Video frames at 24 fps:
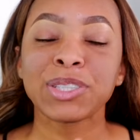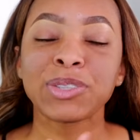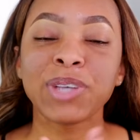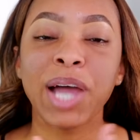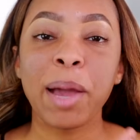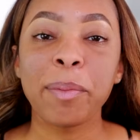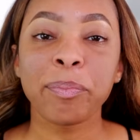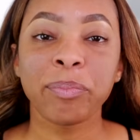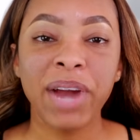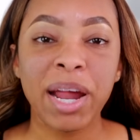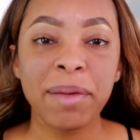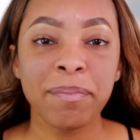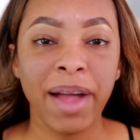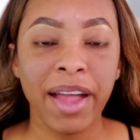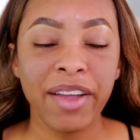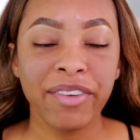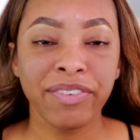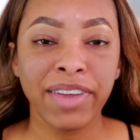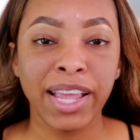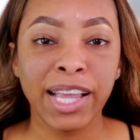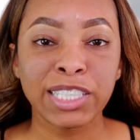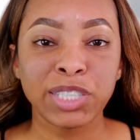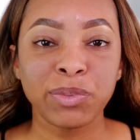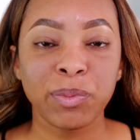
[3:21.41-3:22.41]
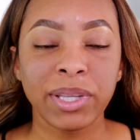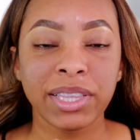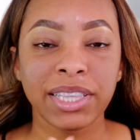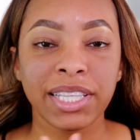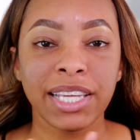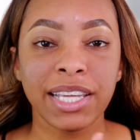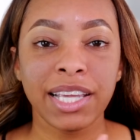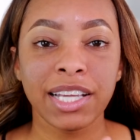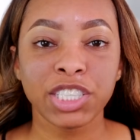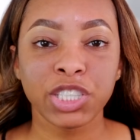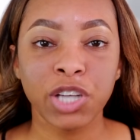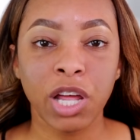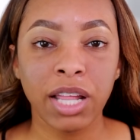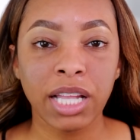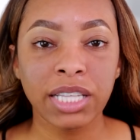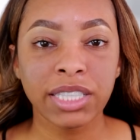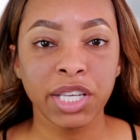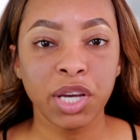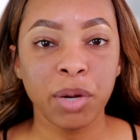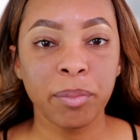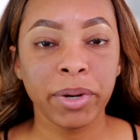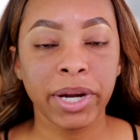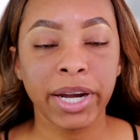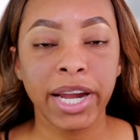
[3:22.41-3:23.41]
So I prepped my face with the
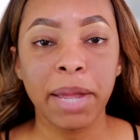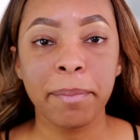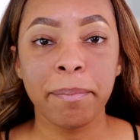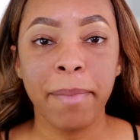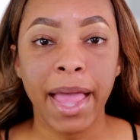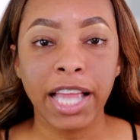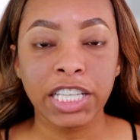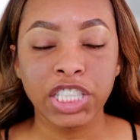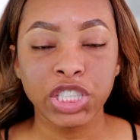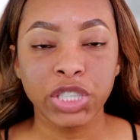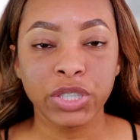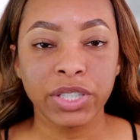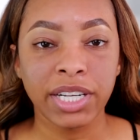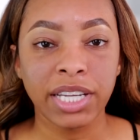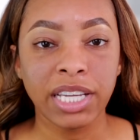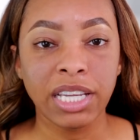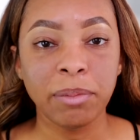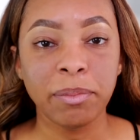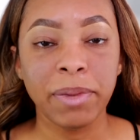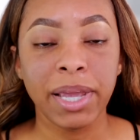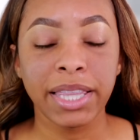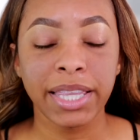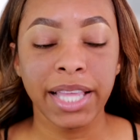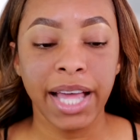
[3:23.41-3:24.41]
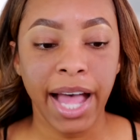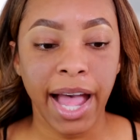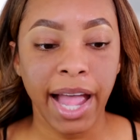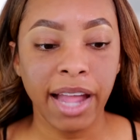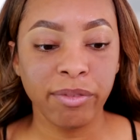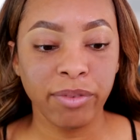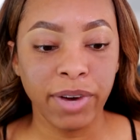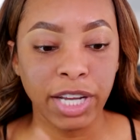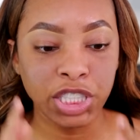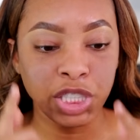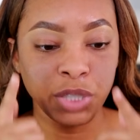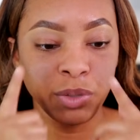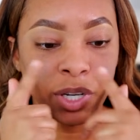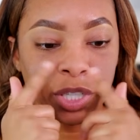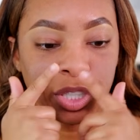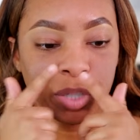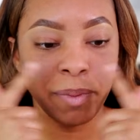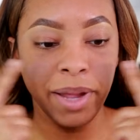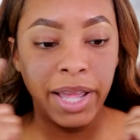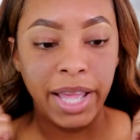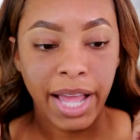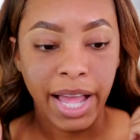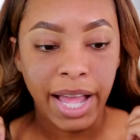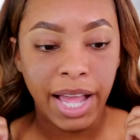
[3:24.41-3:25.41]
Charlotte Tilbury Magic Cream and the Eye Rescue
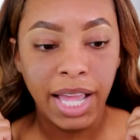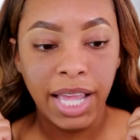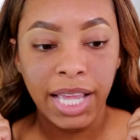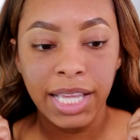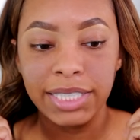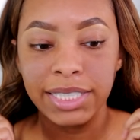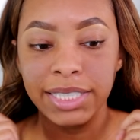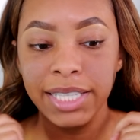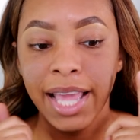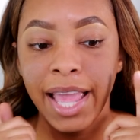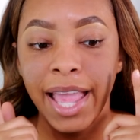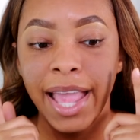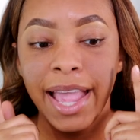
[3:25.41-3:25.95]
under my eyes.